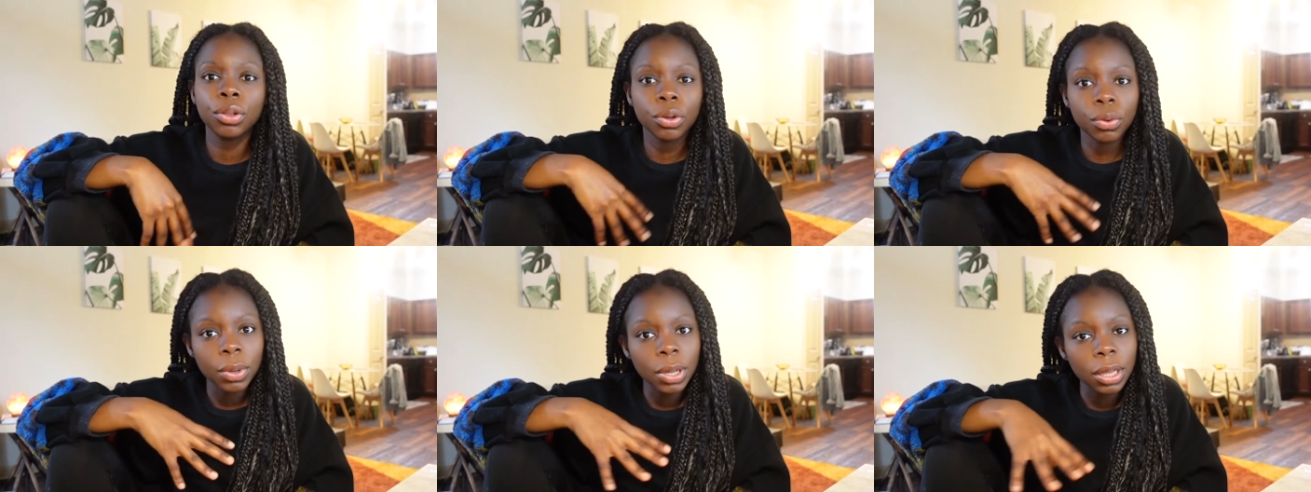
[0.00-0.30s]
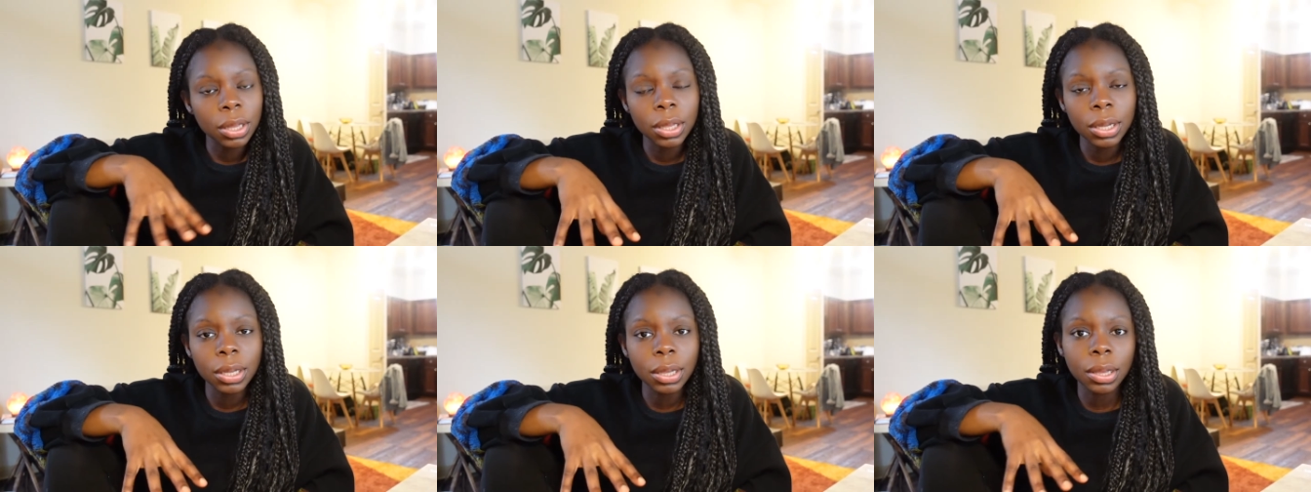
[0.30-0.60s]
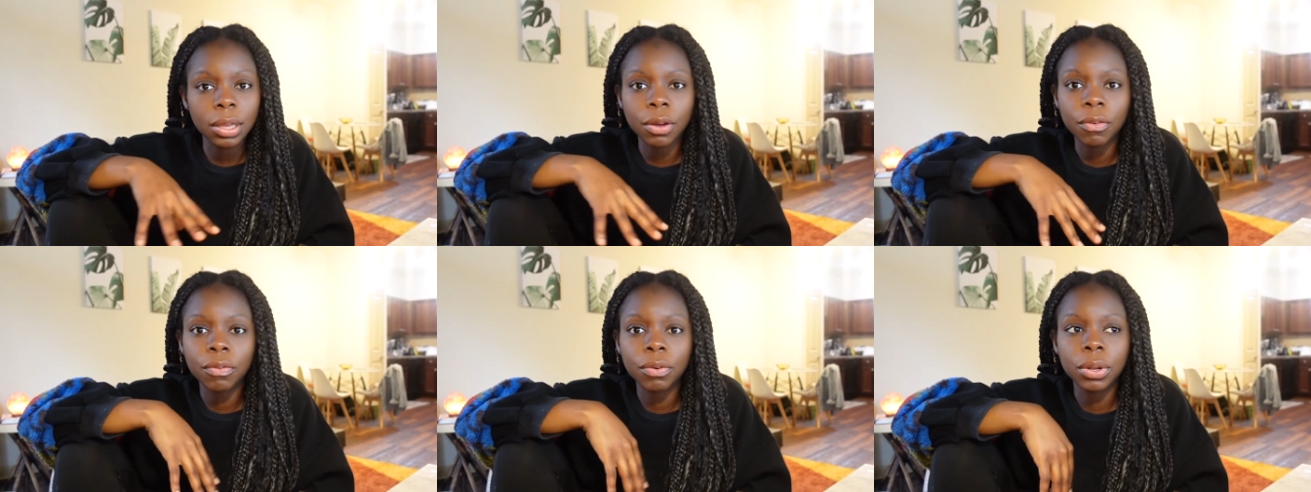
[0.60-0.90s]
doing
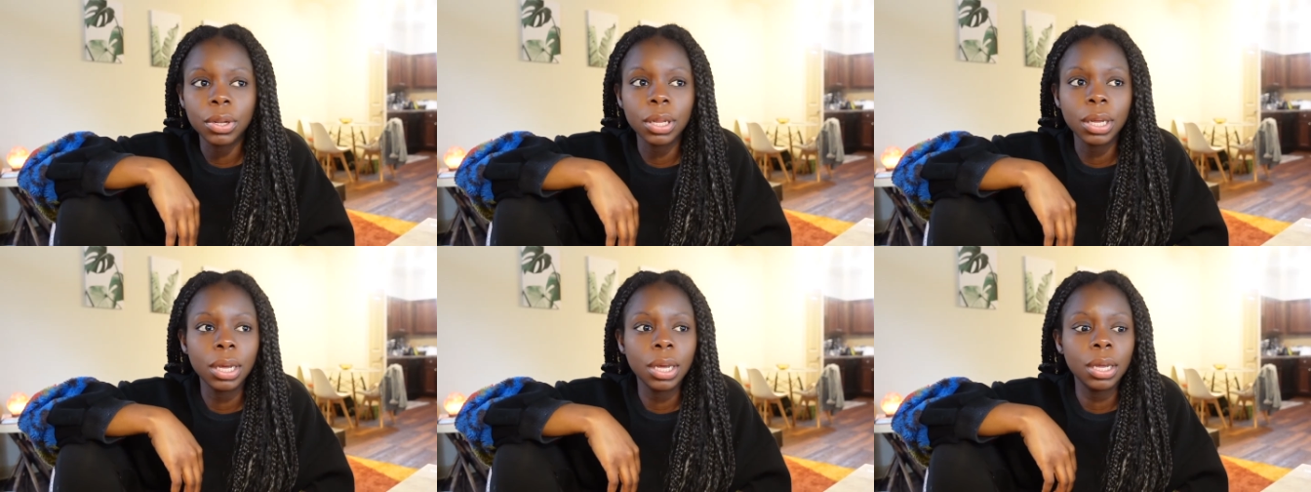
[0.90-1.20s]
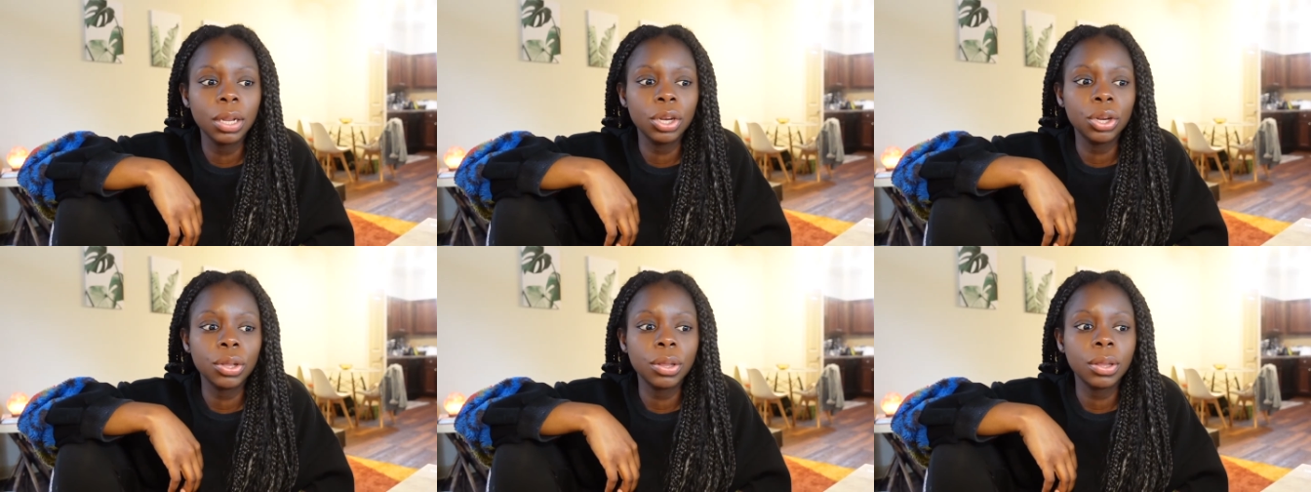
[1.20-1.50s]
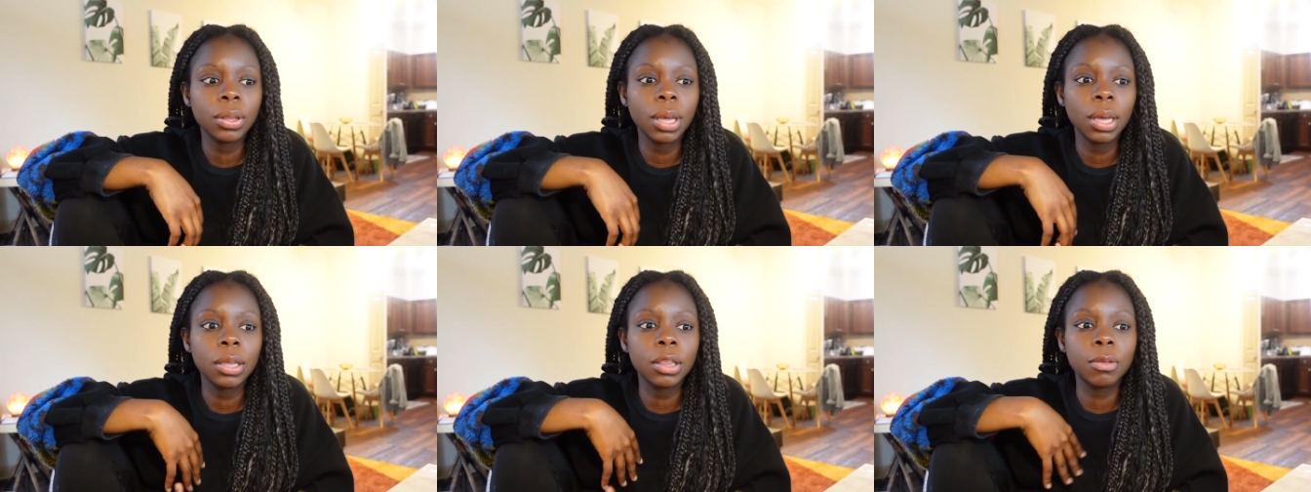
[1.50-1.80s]
things differently and
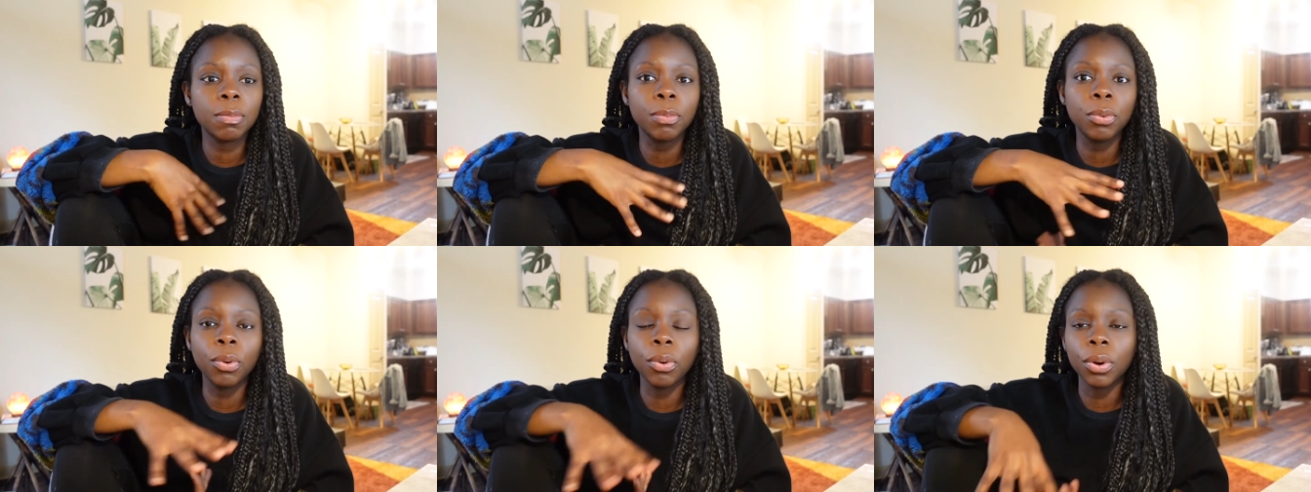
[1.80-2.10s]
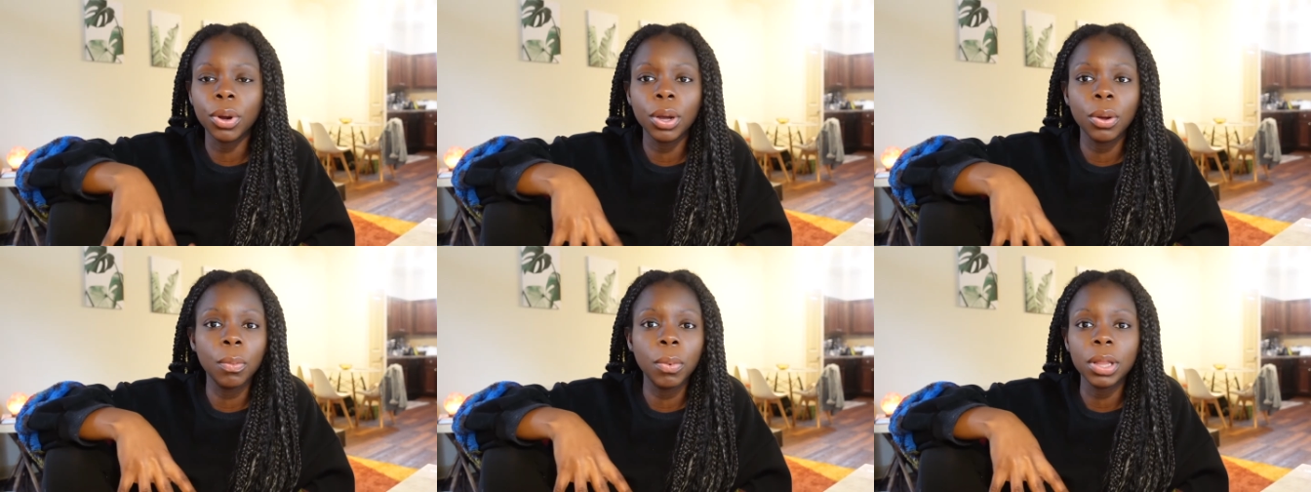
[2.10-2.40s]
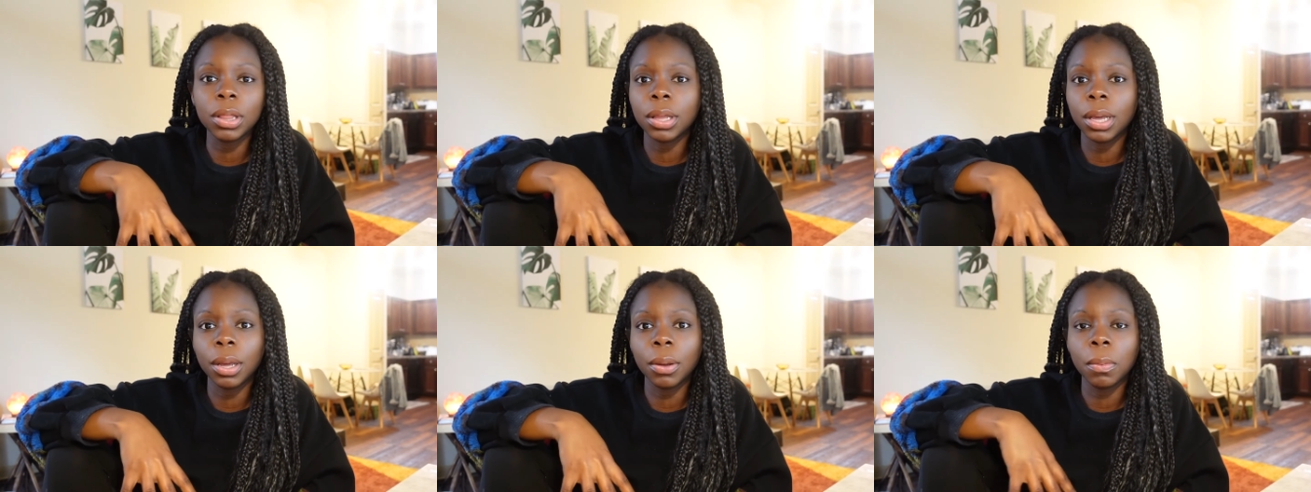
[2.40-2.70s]
just exploring
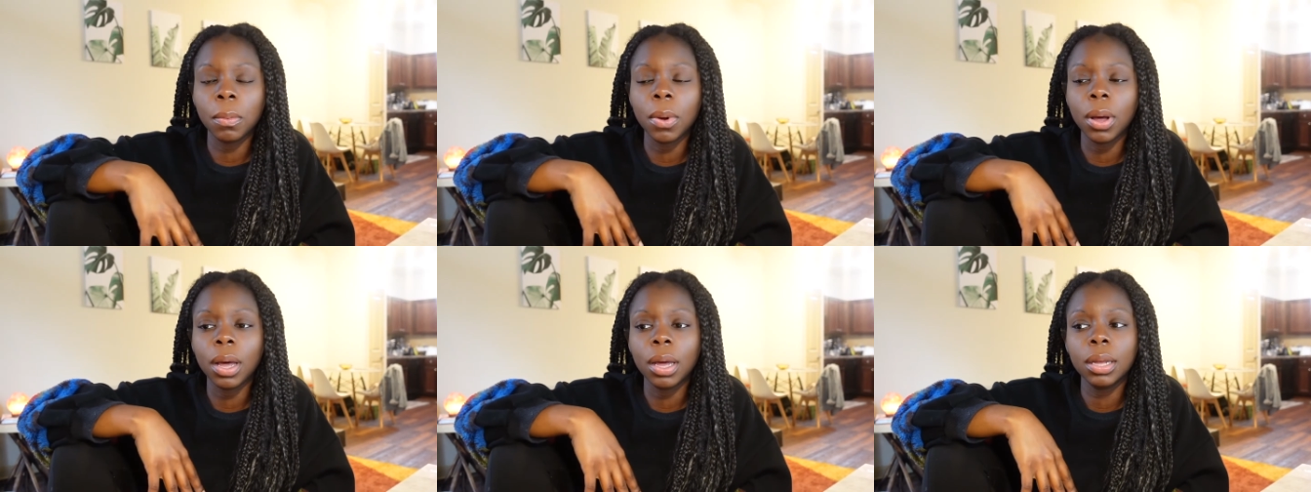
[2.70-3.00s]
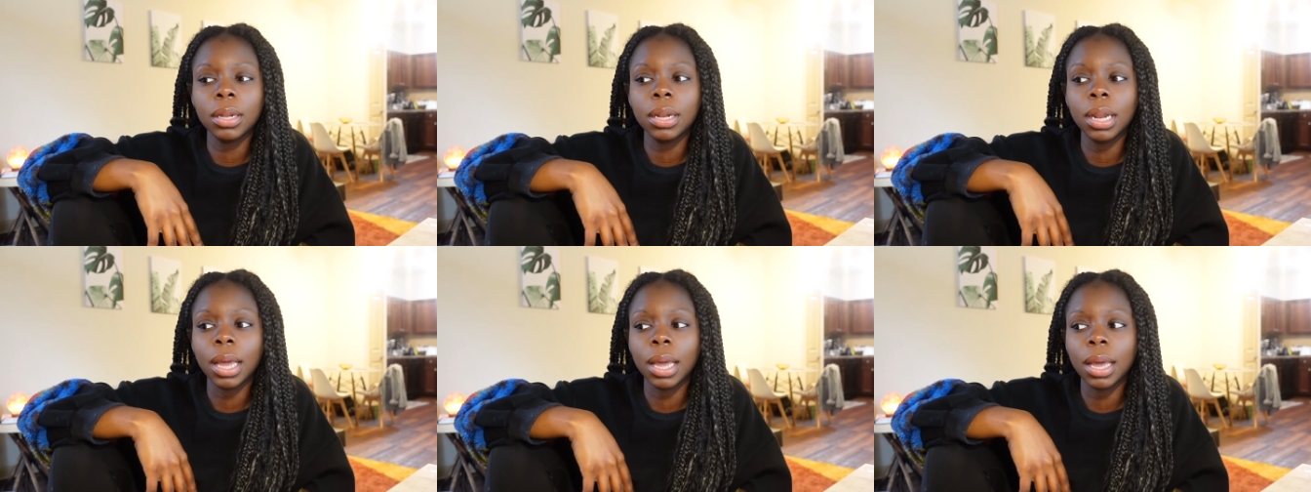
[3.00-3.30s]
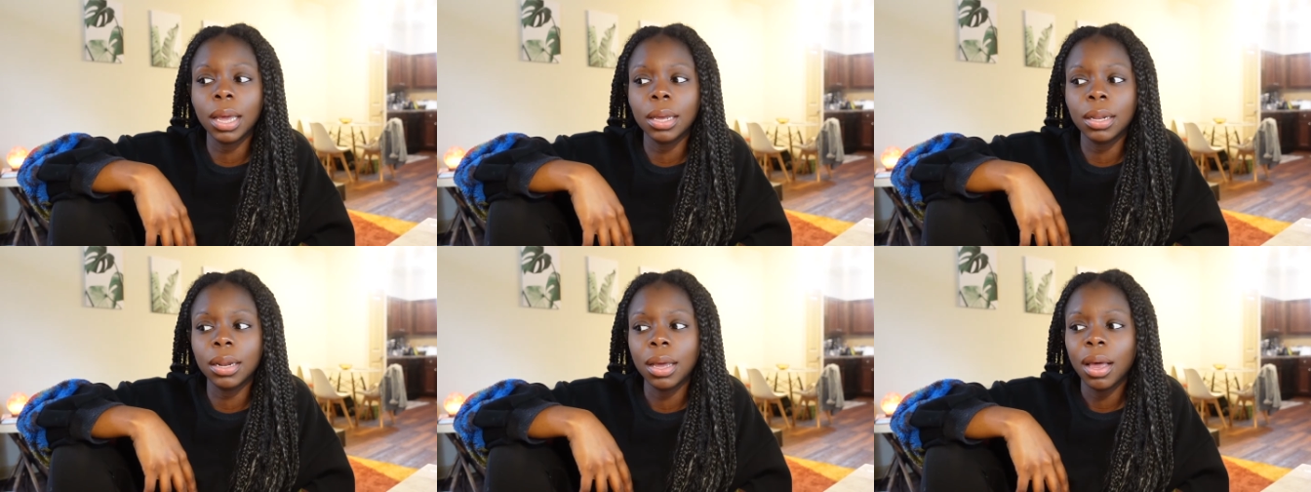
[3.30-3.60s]
what they want
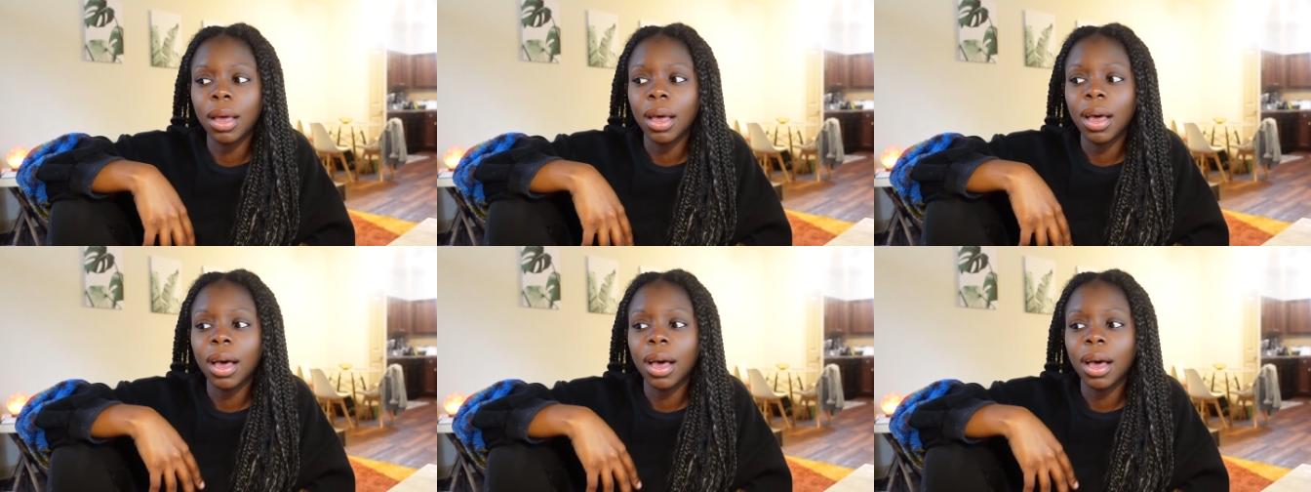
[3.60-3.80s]
and